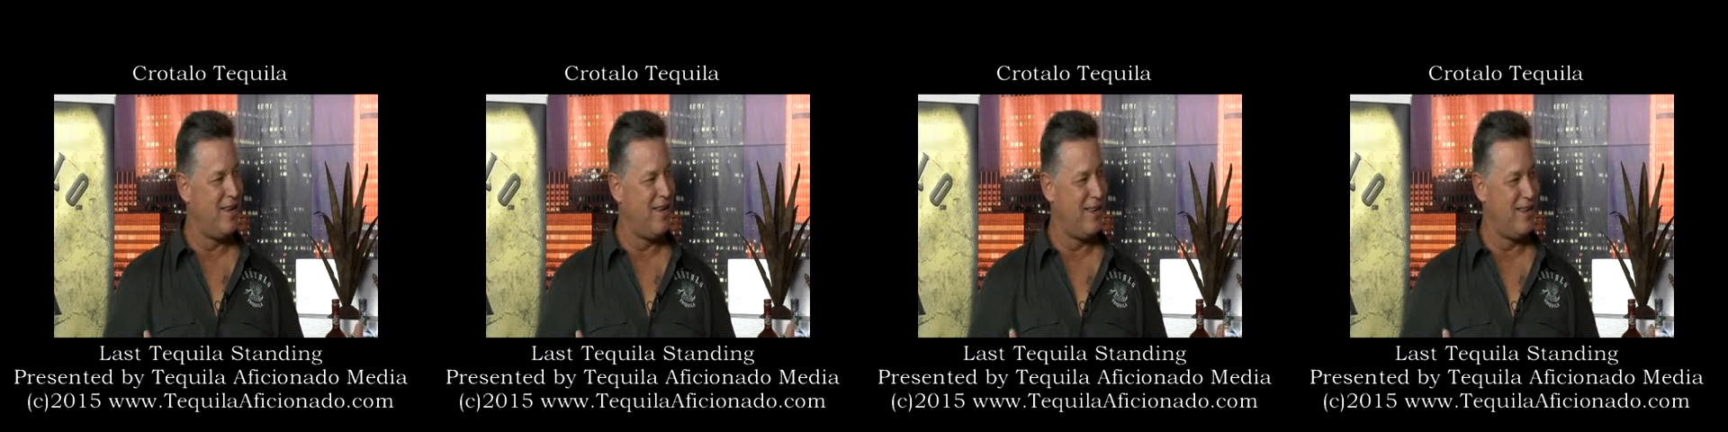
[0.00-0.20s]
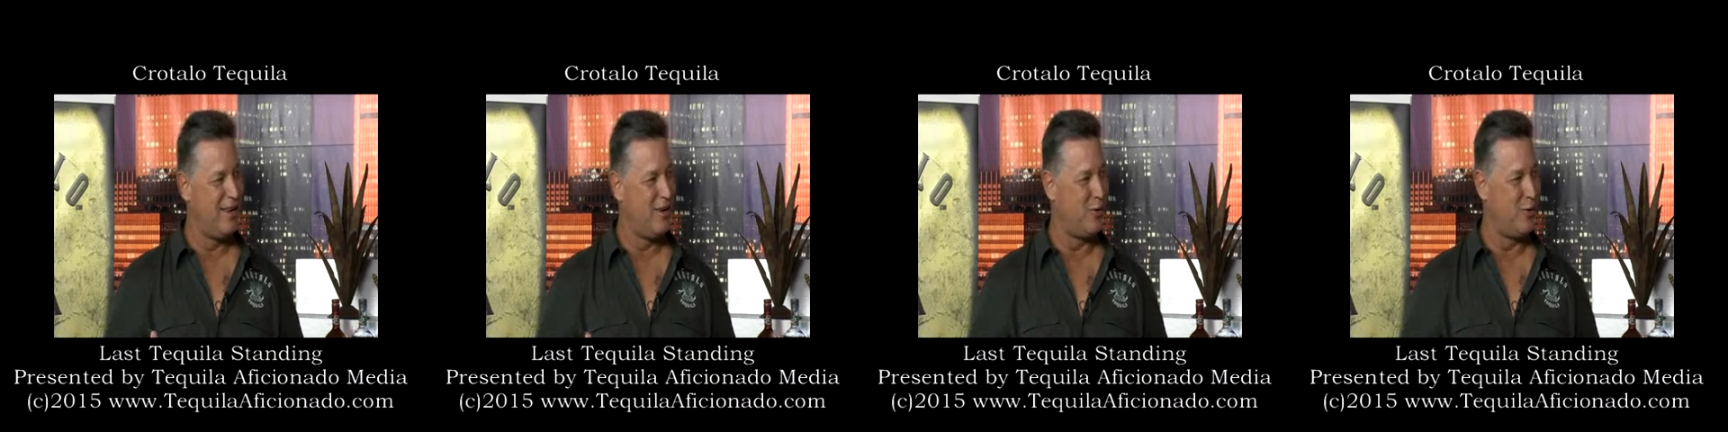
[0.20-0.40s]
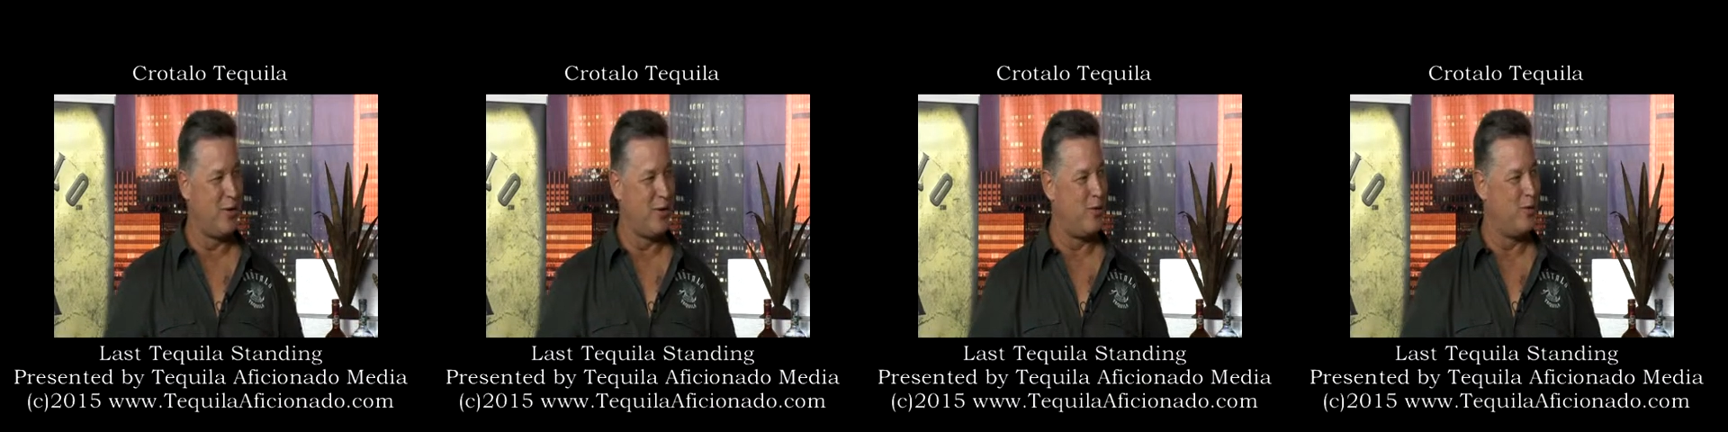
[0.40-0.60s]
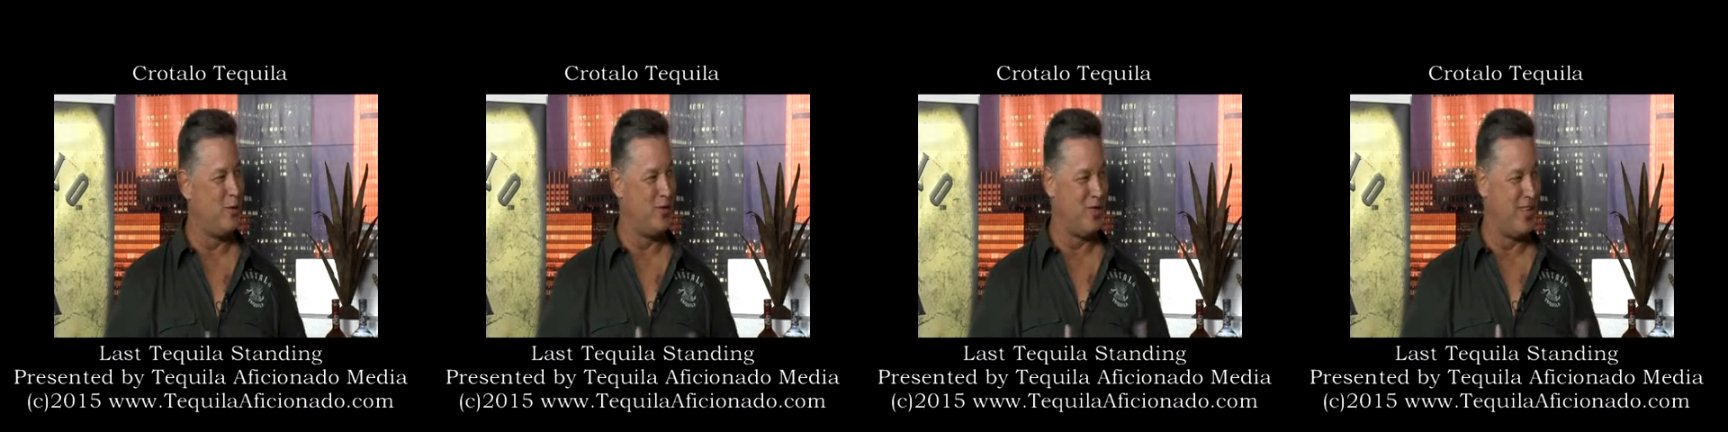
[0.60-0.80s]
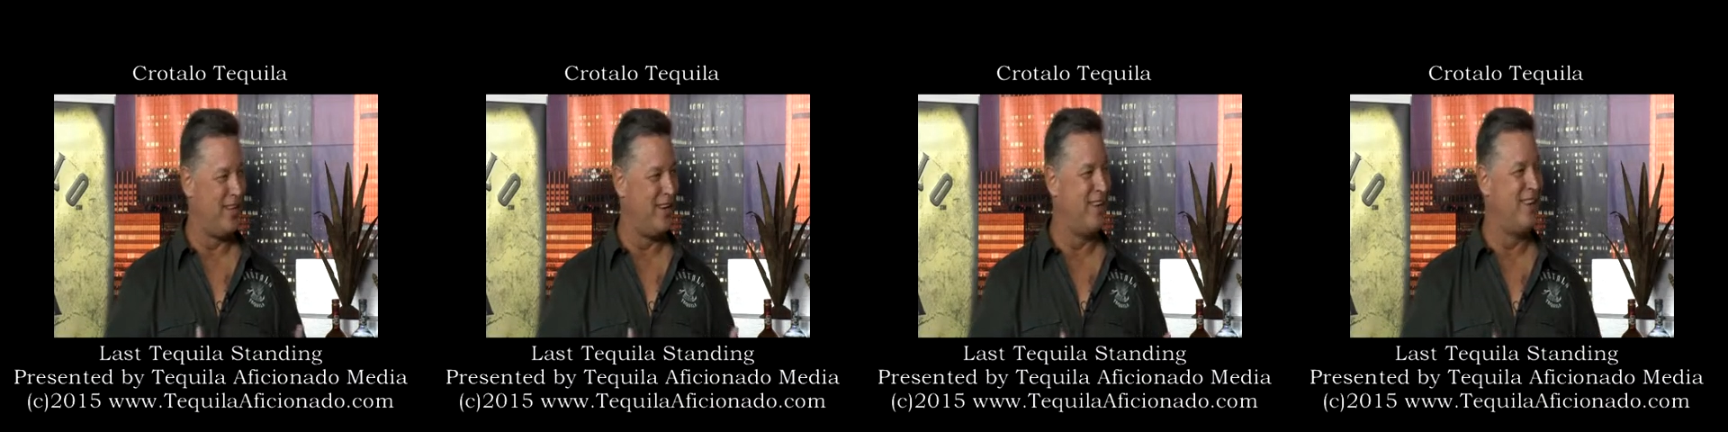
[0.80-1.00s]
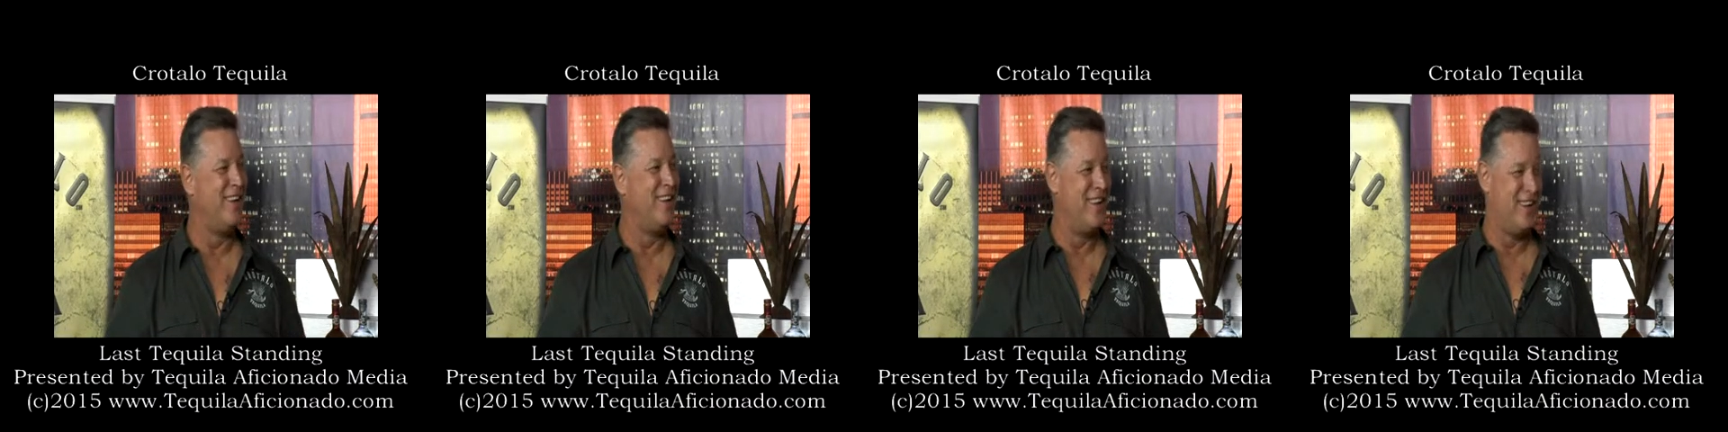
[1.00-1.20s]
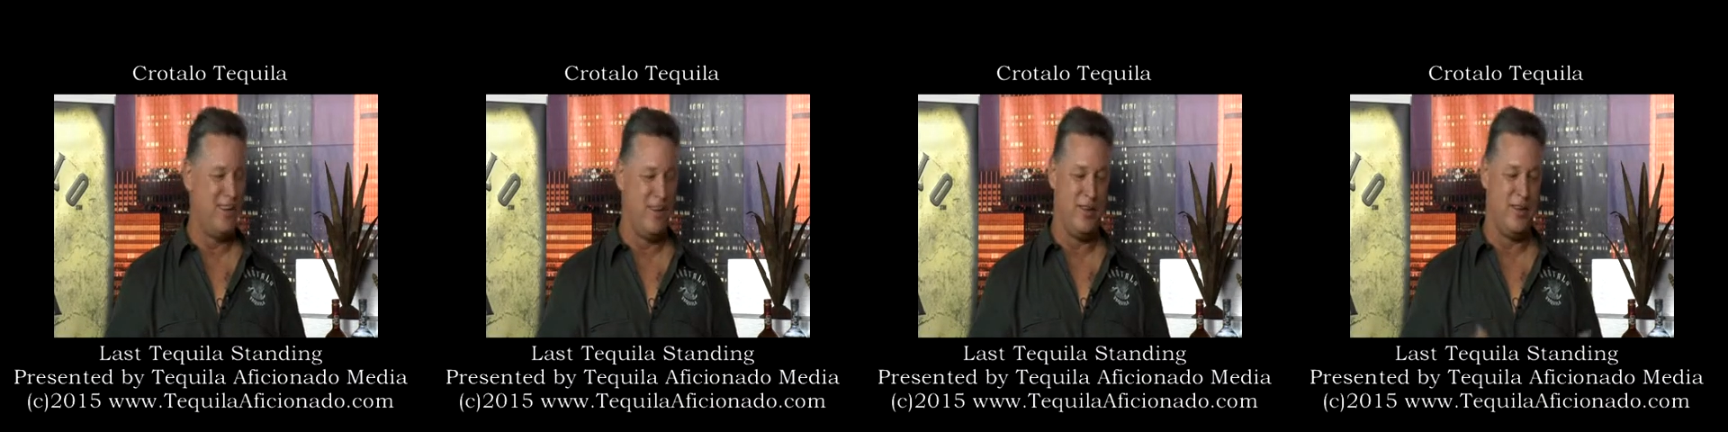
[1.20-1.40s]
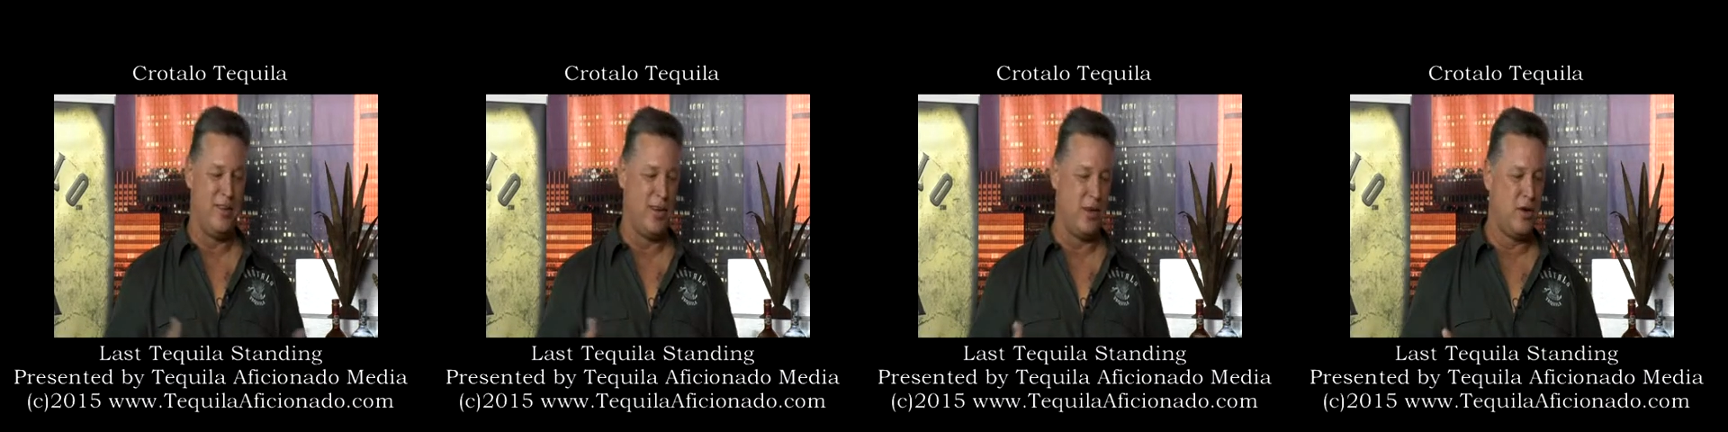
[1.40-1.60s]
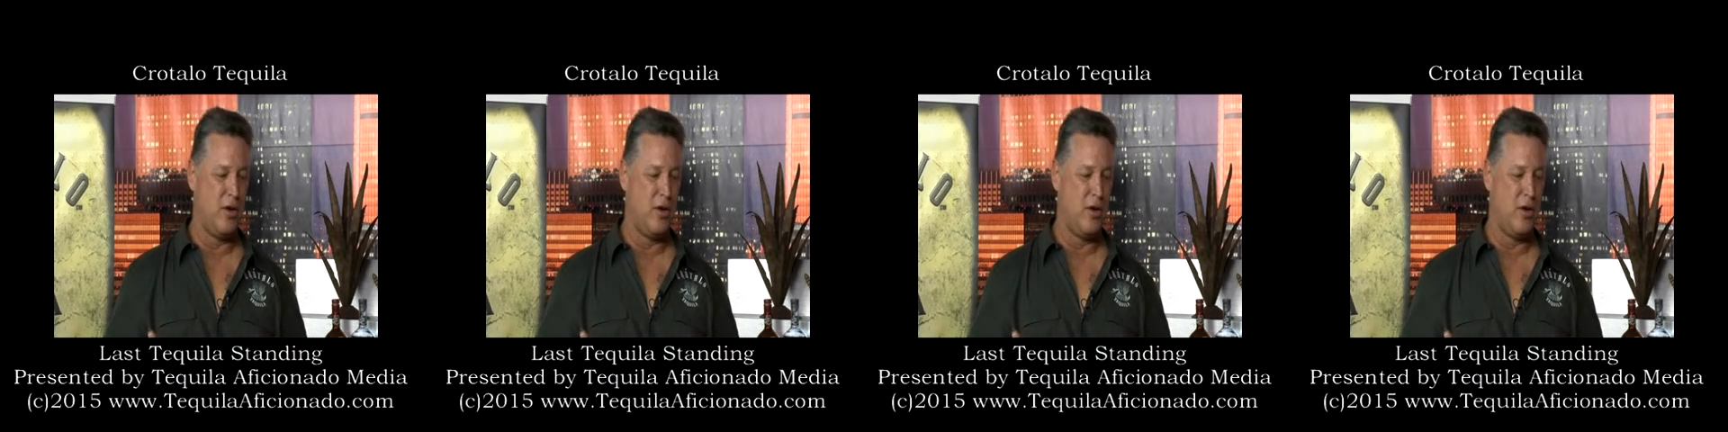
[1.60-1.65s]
You know, it goes in, they